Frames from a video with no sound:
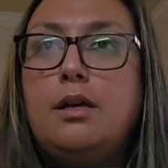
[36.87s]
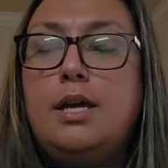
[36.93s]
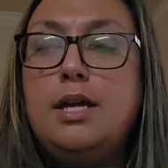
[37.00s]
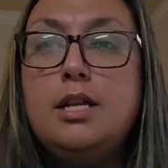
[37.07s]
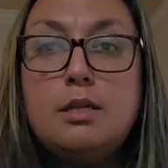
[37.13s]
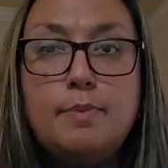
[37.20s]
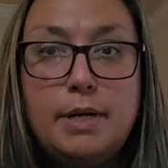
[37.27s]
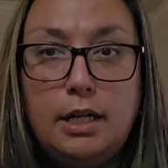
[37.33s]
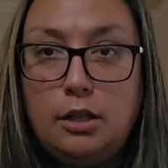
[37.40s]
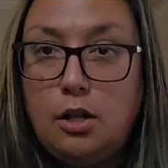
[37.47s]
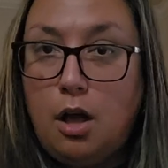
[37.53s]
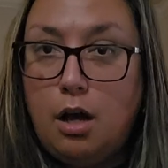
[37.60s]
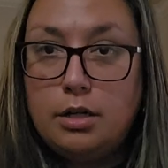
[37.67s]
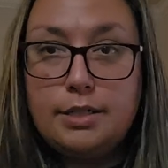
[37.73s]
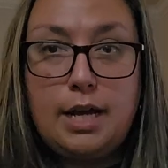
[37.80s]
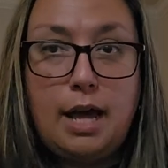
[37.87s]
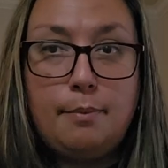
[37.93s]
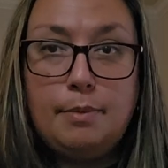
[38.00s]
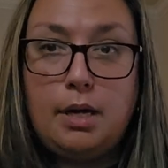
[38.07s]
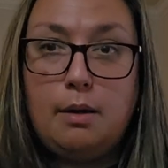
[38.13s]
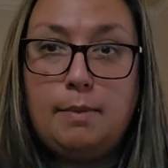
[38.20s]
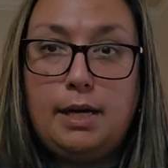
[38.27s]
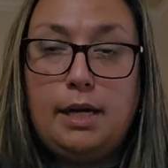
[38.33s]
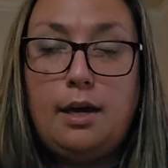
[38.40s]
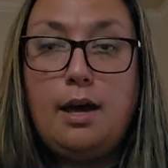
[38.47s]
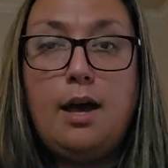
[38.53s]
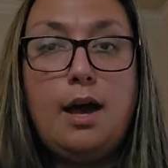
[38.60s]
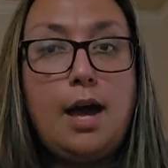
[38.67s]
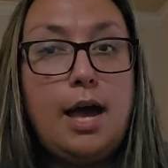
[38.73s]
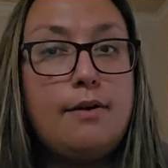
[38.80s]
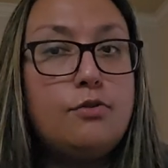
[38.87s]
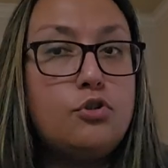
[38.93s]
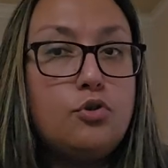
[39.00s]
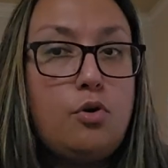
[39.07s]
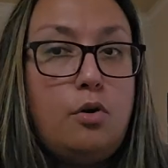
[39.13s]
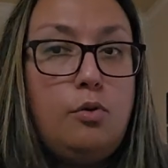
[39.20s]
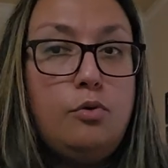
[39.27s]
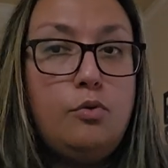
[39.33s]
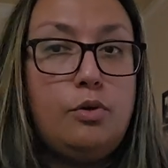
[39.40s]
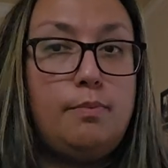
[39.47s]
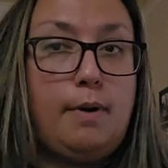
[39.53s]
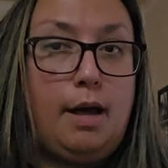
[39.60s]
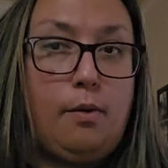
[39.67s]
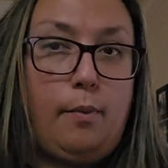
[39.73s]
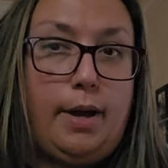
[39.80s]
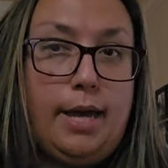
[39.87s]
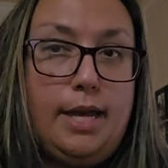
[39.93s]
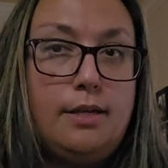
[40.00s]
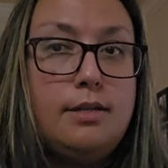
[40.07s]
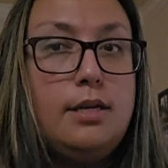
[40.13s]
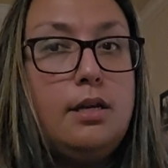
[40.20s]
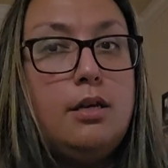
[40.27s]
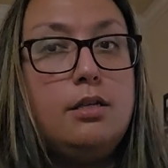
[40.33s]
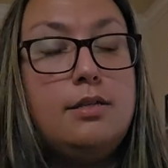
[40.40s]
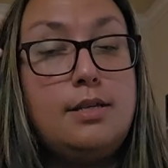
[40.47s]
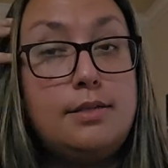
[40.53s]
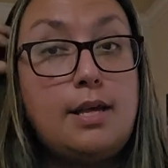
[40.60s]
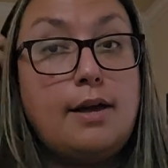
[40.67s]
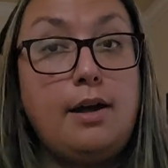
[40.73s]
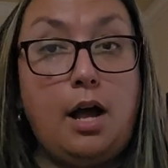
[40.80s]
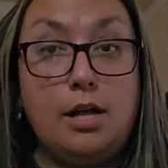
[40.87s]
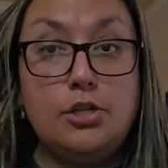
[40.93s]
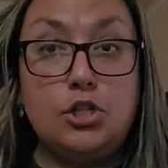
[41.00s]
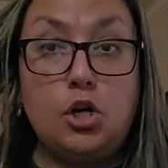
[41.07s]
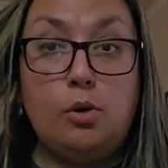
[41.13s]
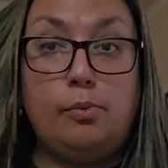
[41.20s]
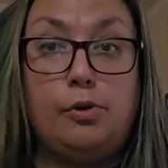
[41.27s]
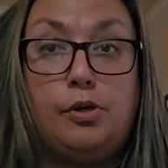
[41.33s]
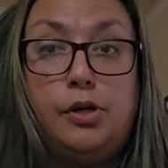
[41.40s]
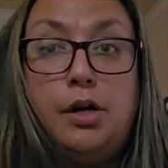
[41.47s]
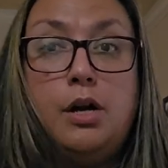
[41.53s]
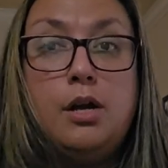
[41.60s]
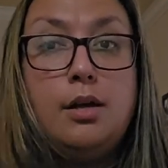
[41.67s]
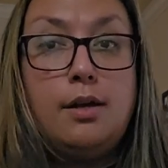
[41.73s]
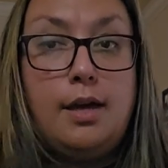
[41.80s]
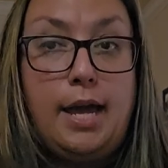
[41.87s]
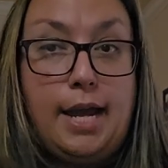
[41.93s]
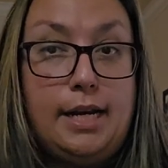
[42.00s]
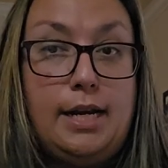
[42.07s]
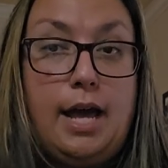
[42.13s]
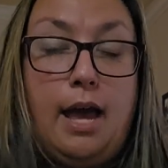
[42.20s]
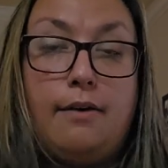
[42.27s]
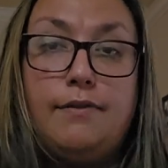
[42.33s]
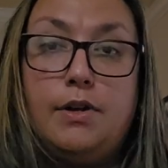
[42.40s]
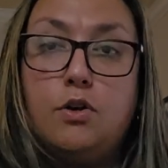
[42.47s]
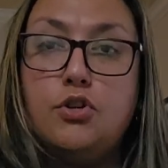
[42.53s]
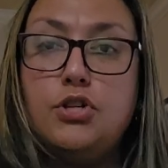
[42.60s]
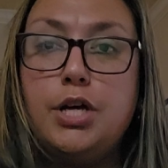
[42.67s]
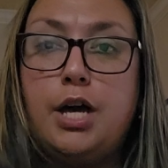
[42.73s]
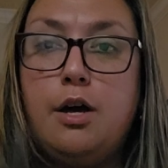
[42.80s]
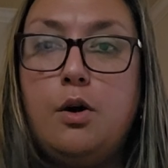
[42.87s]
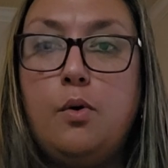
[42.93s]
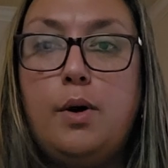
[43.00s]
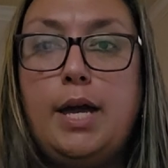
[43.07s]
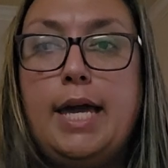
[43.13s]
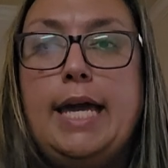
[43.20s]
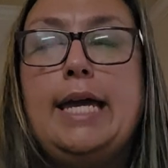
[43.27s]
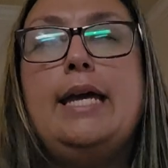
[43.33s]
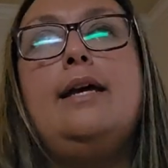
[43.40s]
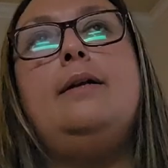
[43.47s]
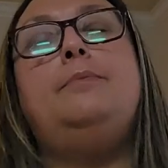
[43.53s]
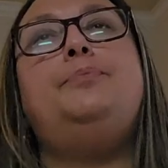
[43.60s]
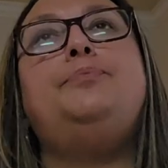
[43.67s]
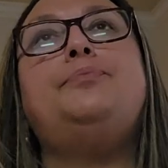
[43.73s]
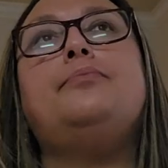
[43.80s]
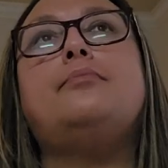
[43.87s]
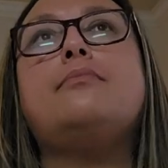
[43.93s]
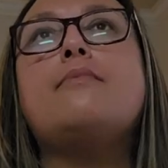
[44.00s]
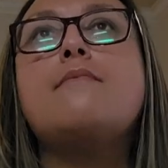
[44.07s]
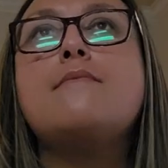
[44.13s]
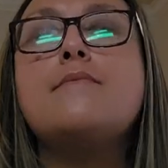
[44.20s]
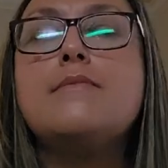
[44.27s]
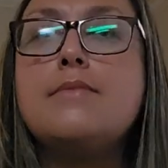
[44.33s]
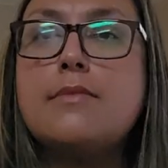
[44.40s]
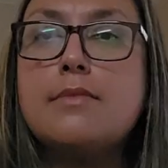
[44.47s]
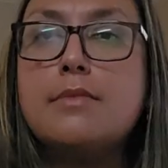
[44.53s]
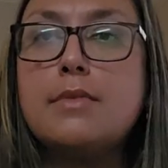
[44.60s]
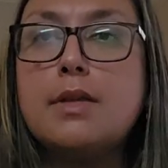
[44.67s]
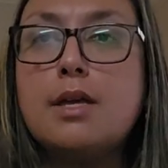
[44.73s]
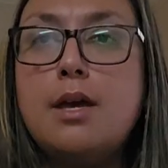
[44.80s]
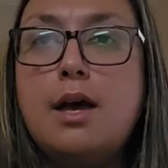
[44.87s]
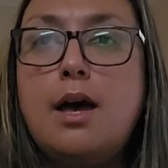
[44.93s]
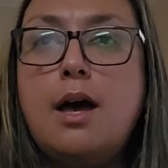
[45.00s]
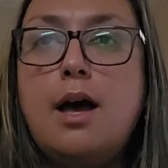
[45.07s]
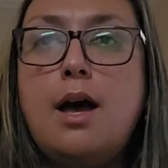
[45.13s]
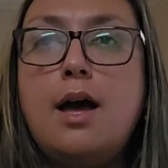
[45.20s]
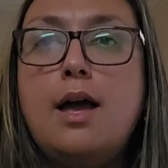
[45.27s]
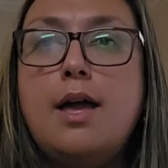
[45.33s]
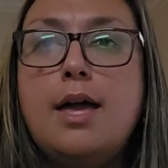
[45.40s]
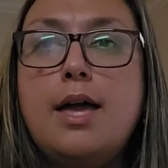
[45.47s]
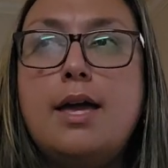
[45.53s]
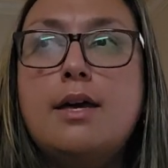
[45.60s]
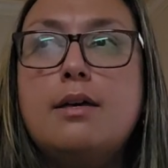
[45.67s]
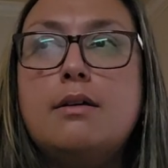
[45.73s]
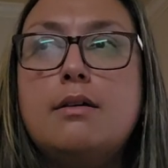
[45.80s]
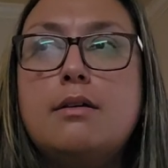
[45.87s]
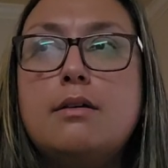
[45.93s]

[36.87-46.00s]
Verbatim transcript: it has been a long time coming. I have struggled with my weight since I got sober eight and a half years ago, and I